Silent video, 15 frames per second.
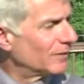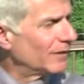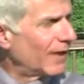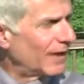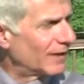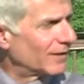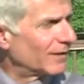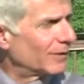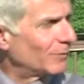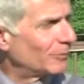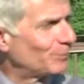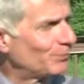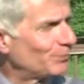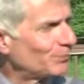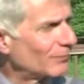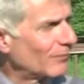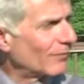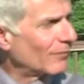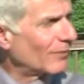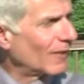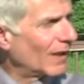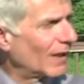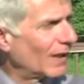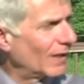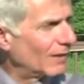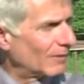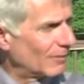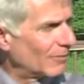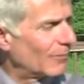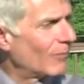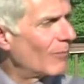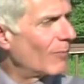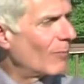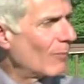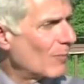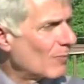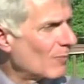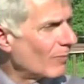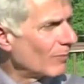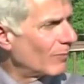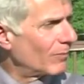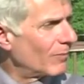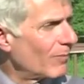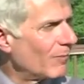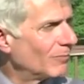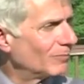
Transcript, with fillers: Yes. I've known you for a long time. I think I know you pretty well.